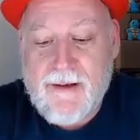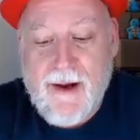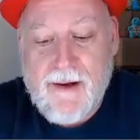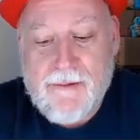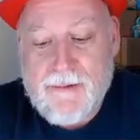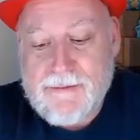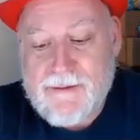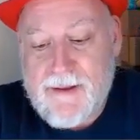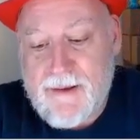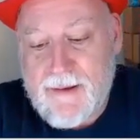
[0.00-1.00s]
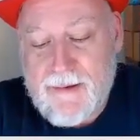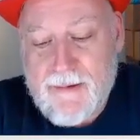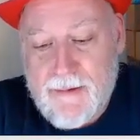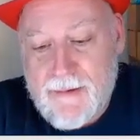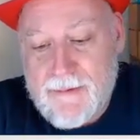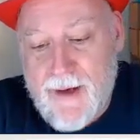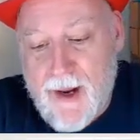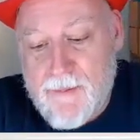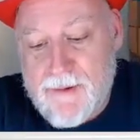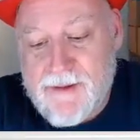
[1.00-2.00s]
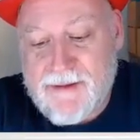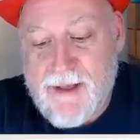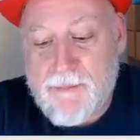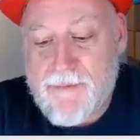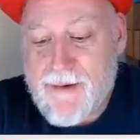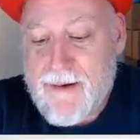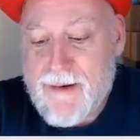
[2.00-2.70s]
I don't see any damage, except